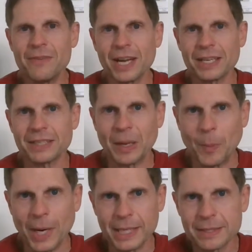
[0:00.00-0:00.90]
of
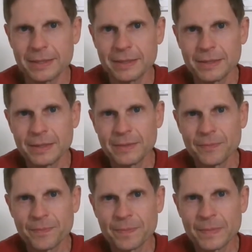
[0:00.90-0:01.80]
anti-white.
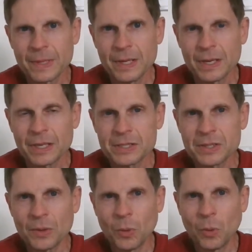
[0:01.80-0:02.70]
Because
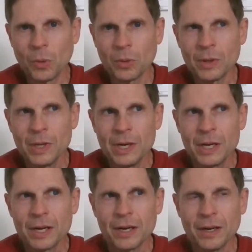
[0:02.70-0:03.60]
the whole
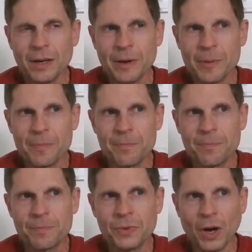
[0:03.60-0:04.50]
uh,
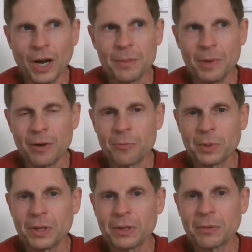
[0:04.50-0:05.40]
dogma of
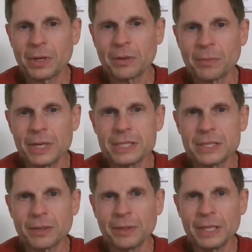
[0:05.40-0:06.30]
critical race
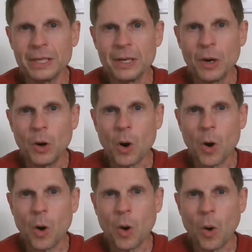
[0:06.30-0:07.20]
theory
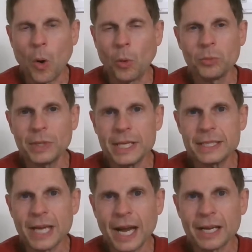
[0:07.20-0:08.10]
only
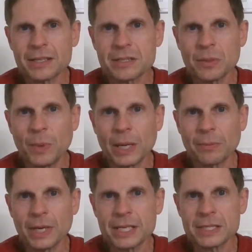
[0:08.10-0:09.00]
attacks the white
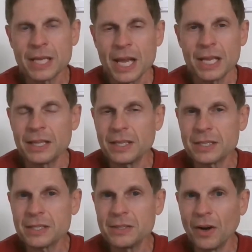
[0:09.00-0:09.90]
race. It
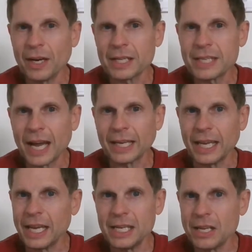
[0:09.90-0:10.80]
does not attack
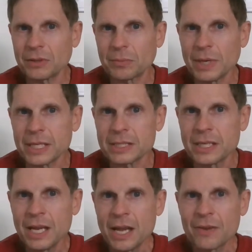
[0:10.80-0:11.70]
any other race.
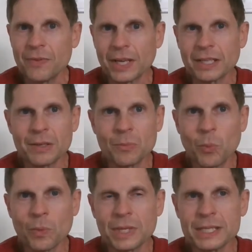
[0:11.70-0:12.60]
In fact,
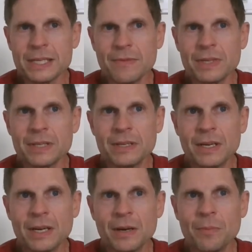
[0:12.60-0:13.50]
it doesn't even
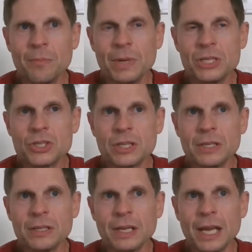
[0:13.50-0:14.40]

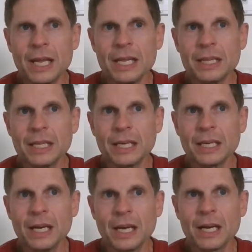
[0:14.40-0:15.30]
mention
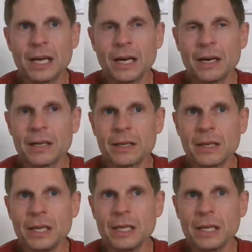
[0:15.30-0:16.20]
anything,
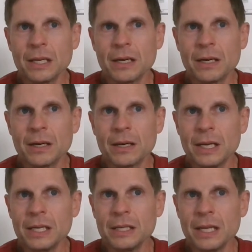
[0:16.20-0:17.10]

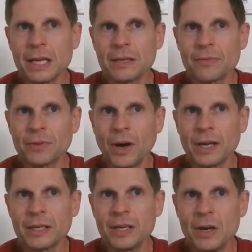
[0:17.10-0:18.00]
any negative
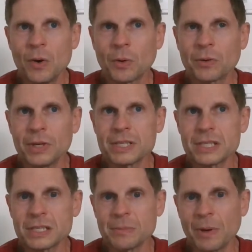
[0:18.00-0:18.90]
thought or
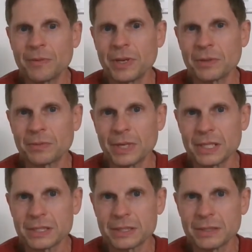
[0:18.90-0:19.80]
criticism of another
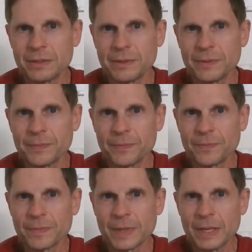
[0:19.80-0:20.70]
race.
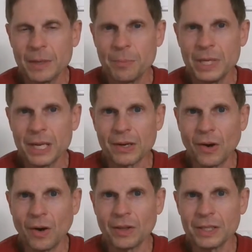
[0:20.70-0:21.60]
But yet,
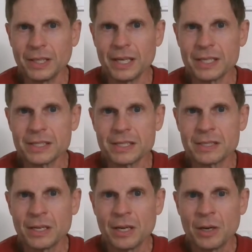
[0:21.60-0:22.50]
all it does
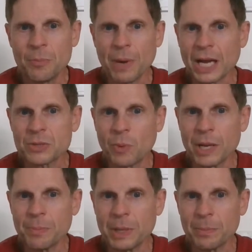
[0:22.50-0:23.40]
is bash
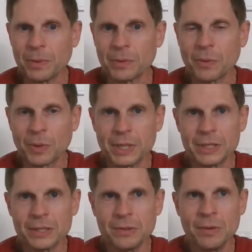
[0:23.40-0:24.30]
white people.
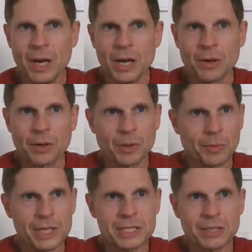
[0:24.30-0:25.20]
According to critical
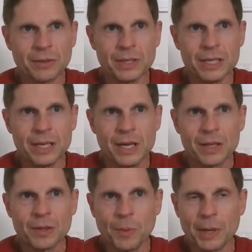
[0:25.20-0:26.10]
race theory,
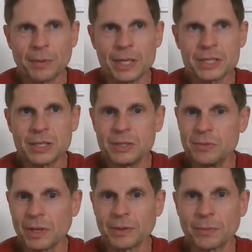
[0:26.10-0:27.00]
the white race can do
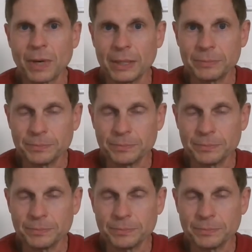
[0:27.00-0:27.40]
nothing right,